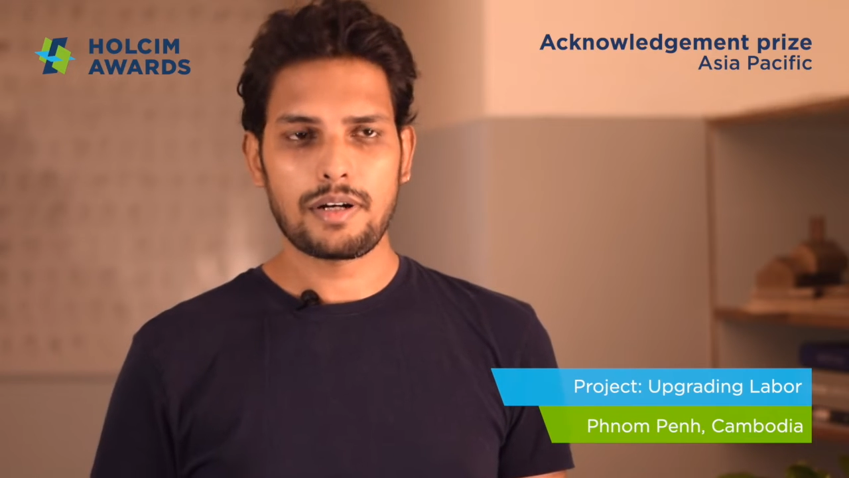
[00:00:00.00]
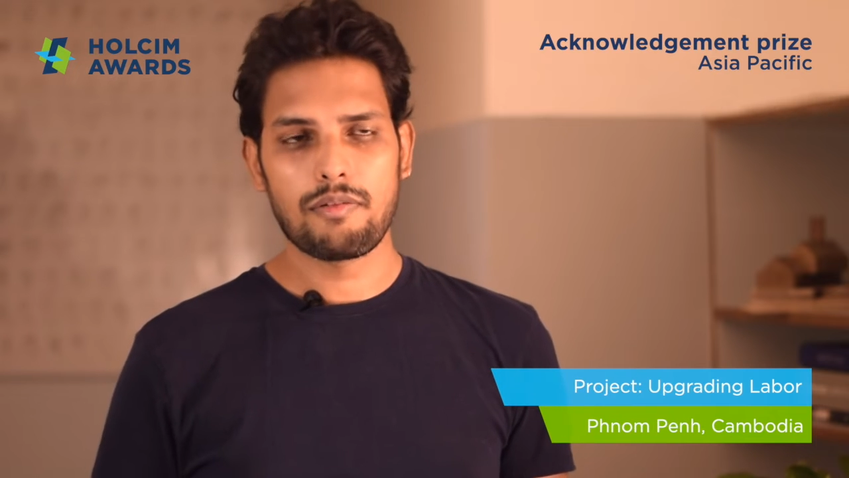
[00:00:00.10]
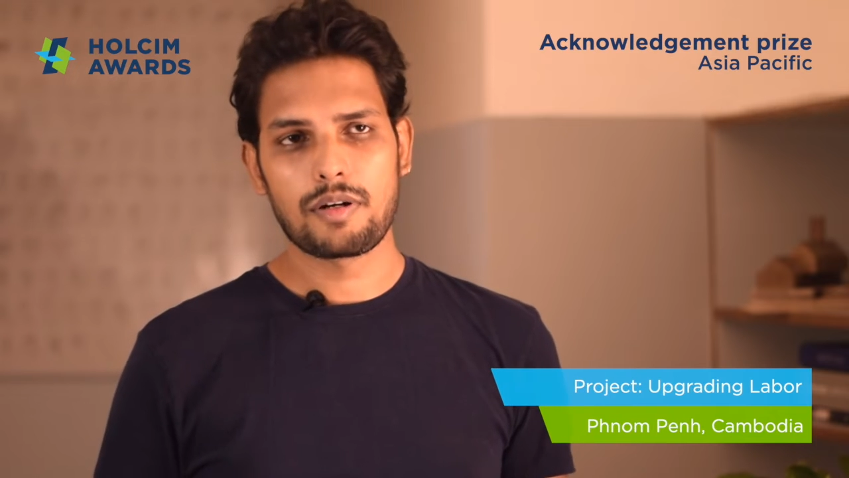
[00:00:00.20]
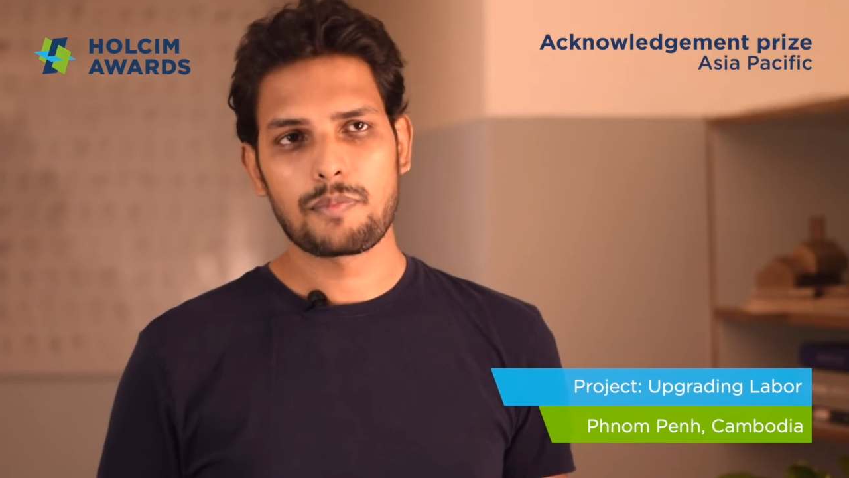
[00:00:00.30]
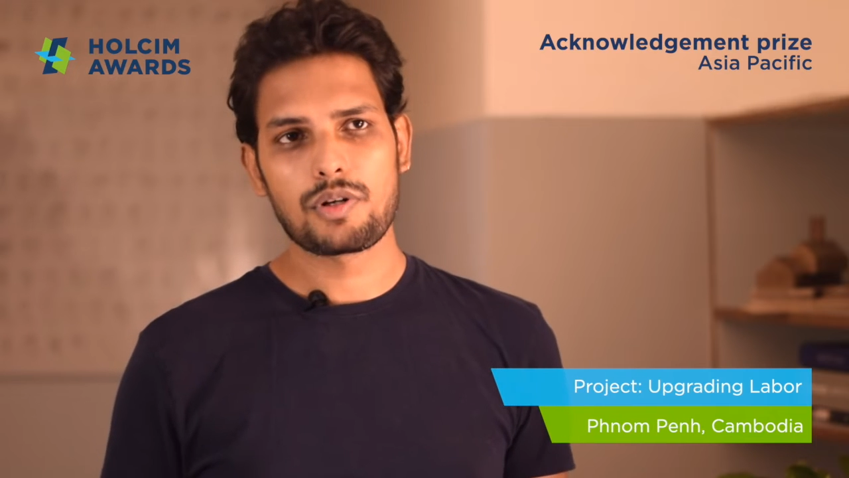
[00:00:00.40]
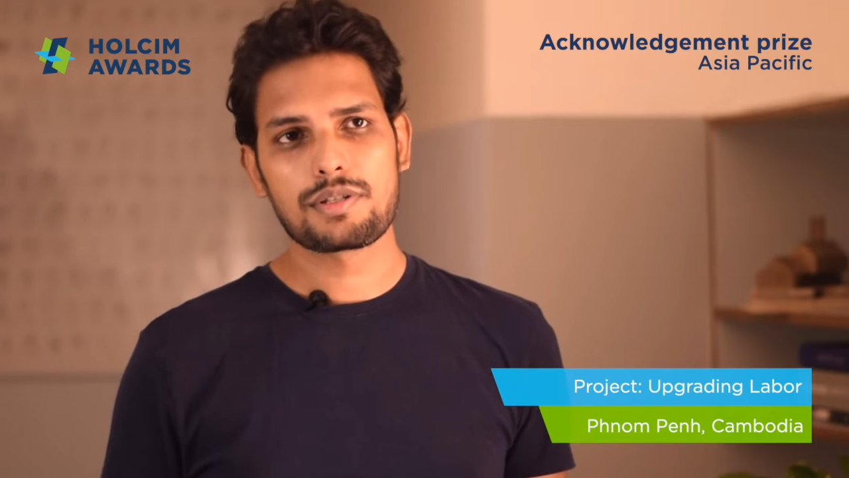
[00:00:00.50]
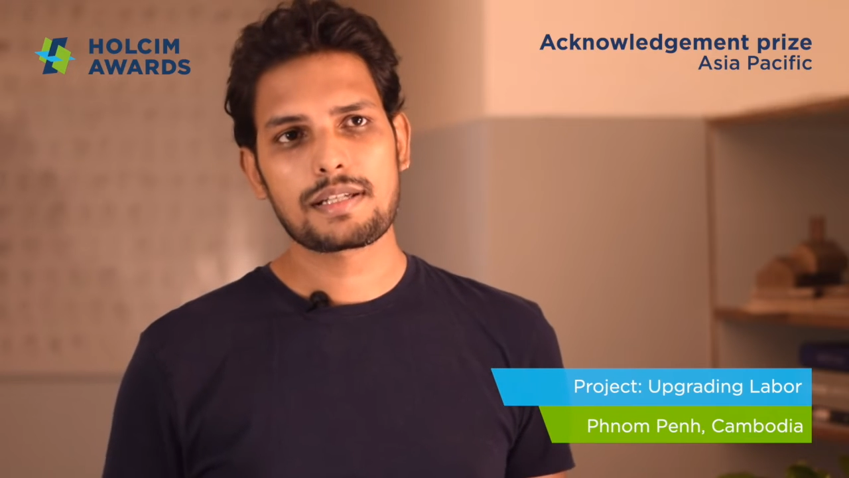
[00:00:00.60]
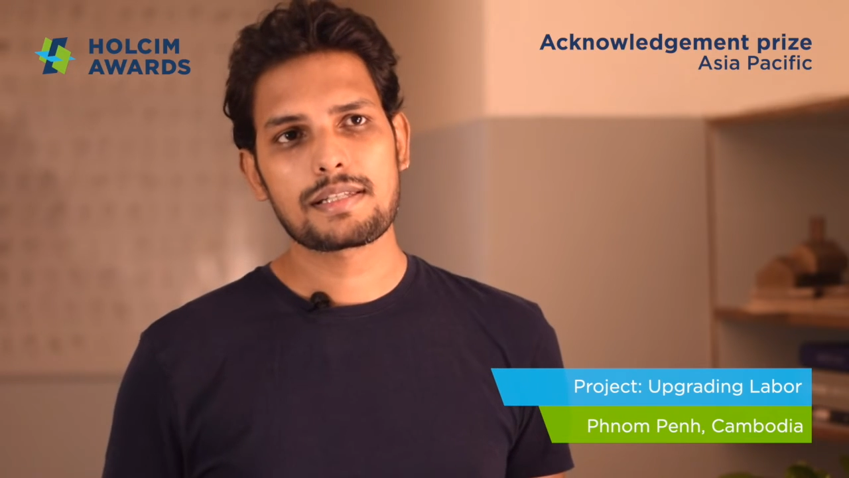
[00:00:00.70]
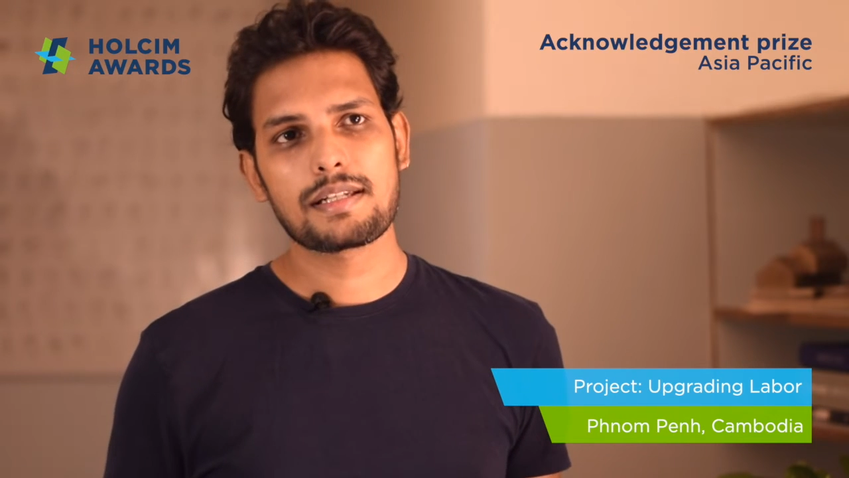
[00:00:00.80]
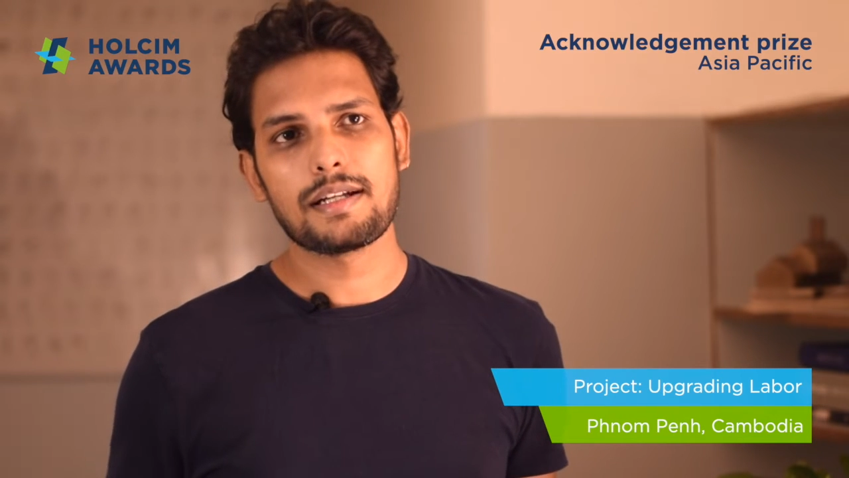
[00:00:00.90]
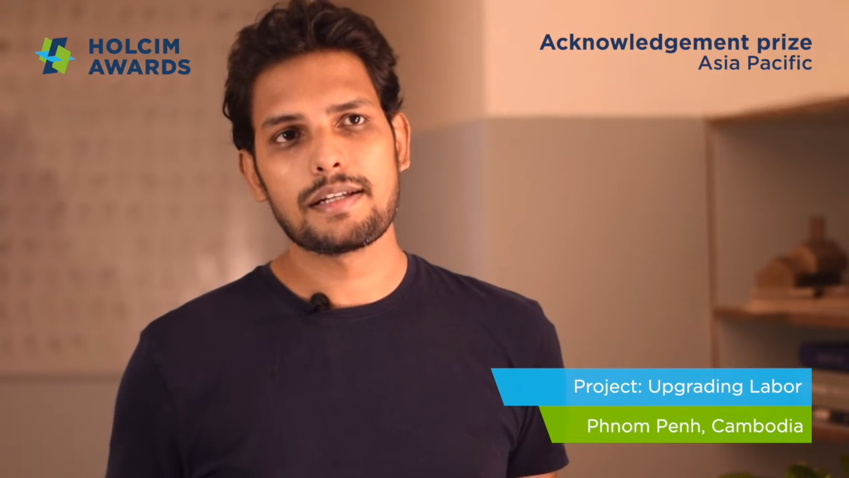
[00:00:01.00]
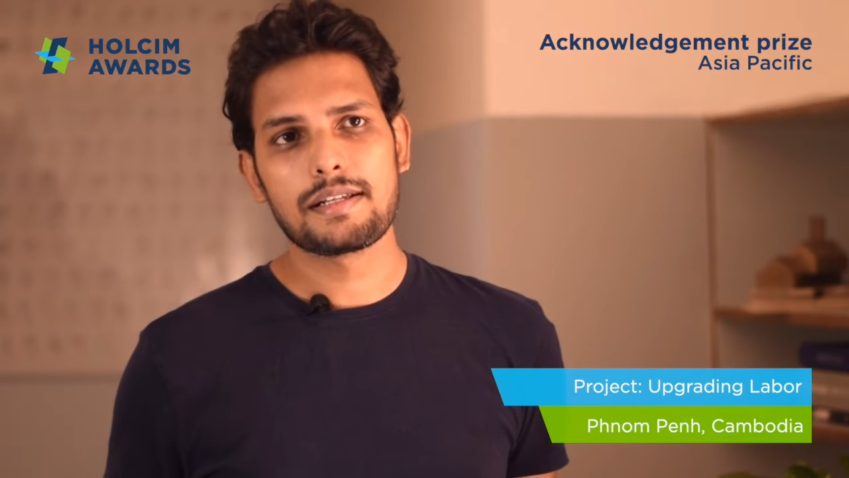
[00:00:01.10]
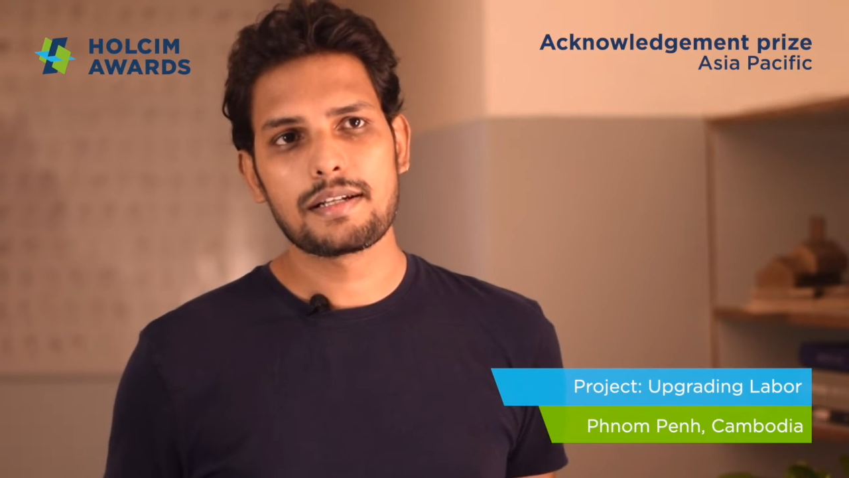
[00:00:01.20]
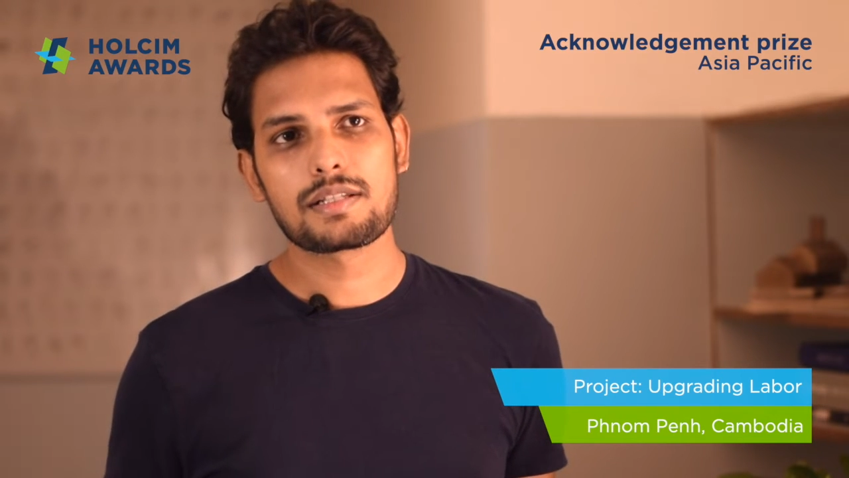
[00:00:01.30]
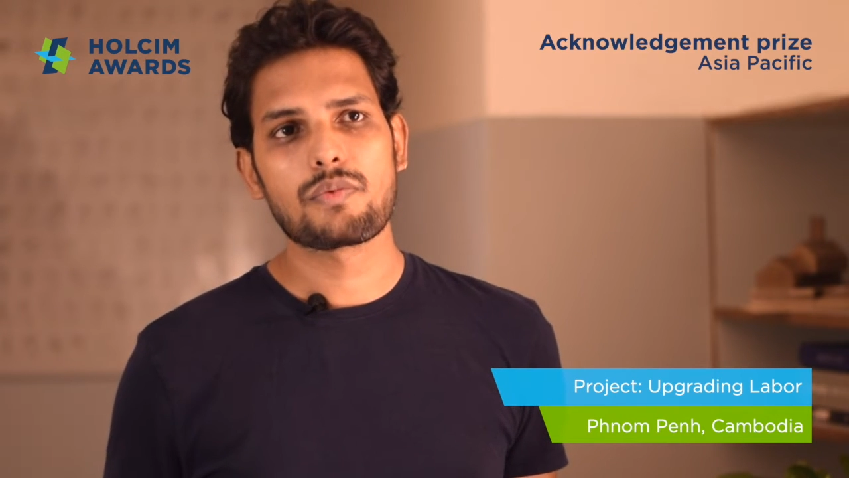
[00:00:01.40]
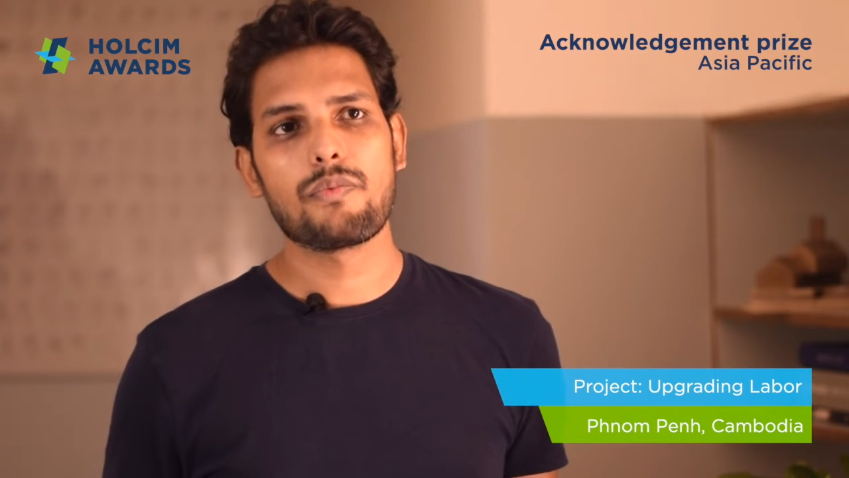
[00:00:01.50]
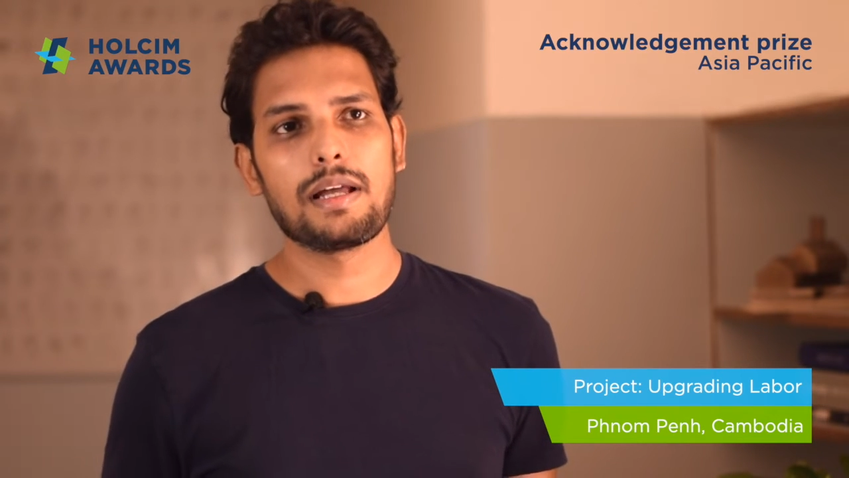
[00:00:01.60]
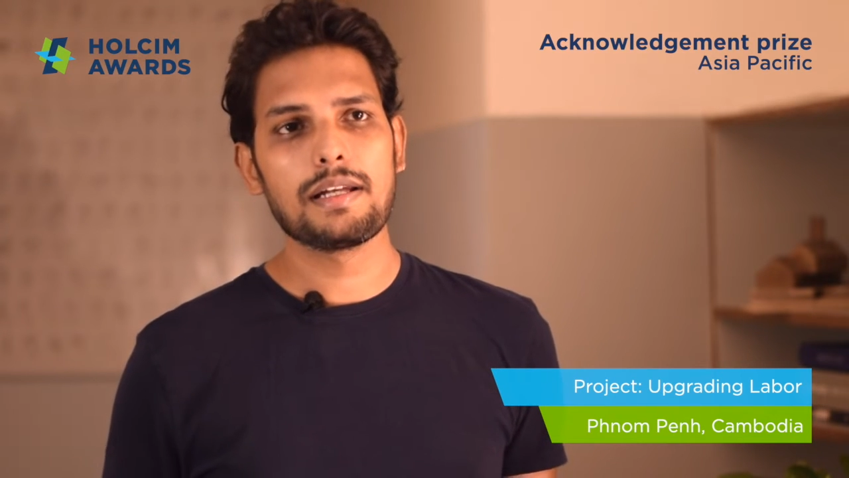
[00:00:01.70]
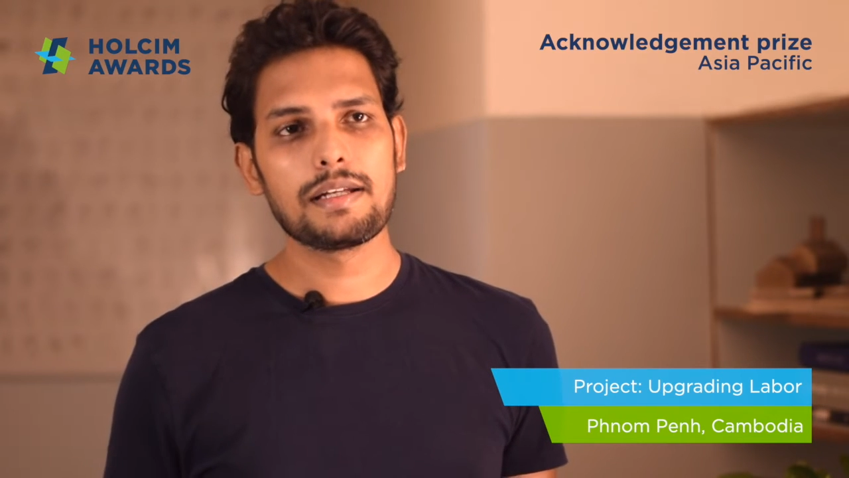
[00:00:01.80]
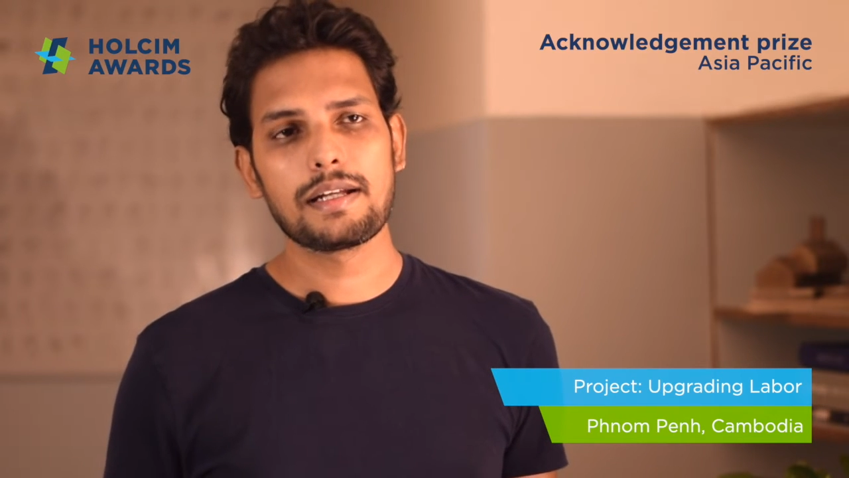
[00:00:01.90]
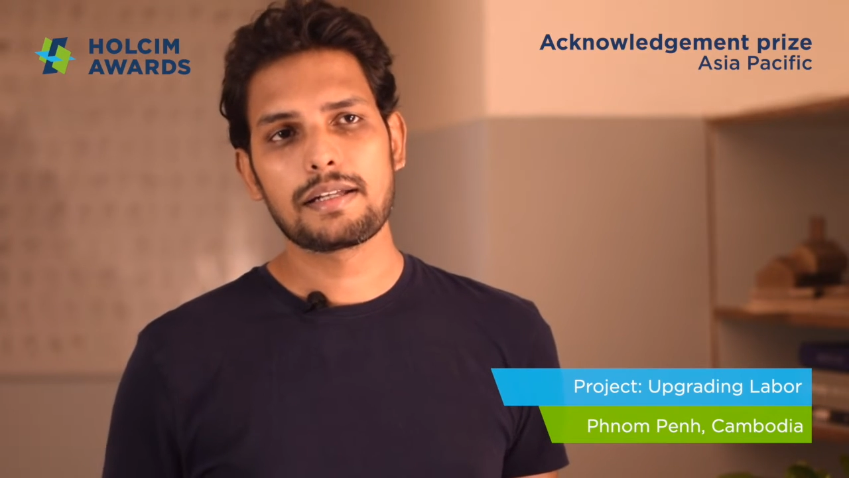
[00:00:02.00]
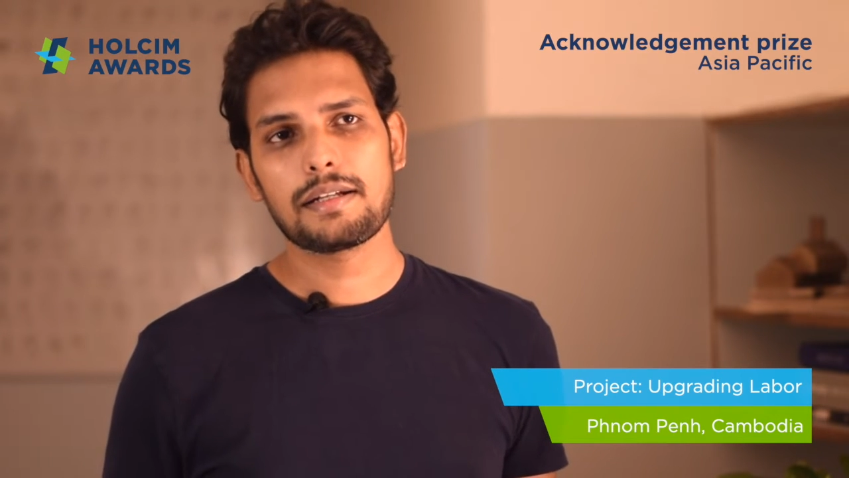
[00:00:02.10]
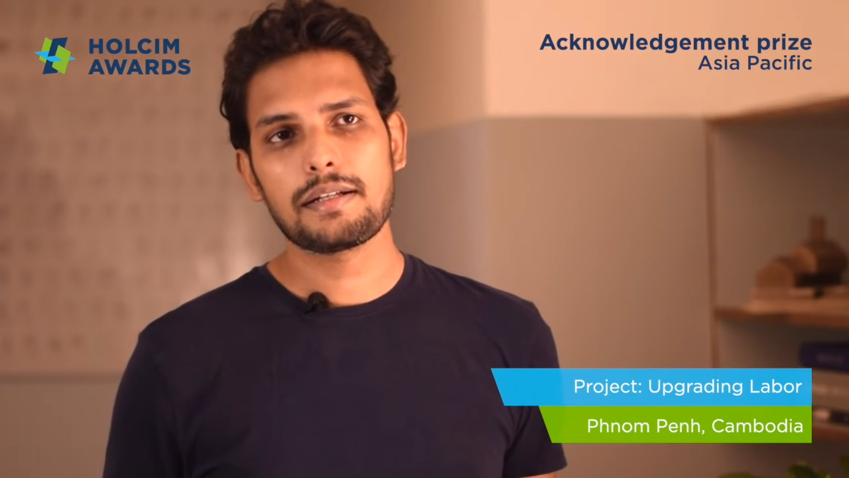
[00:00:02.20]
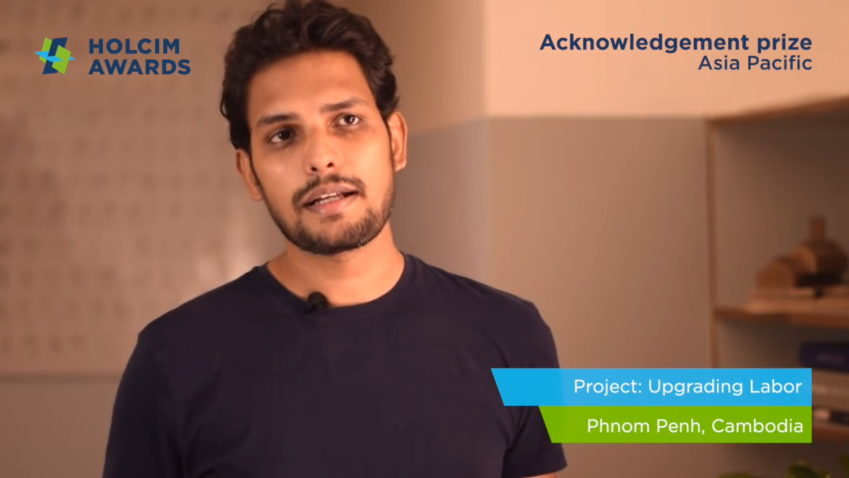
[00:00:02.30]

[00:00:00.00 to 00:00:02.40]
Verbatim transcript: our projects and ideas validated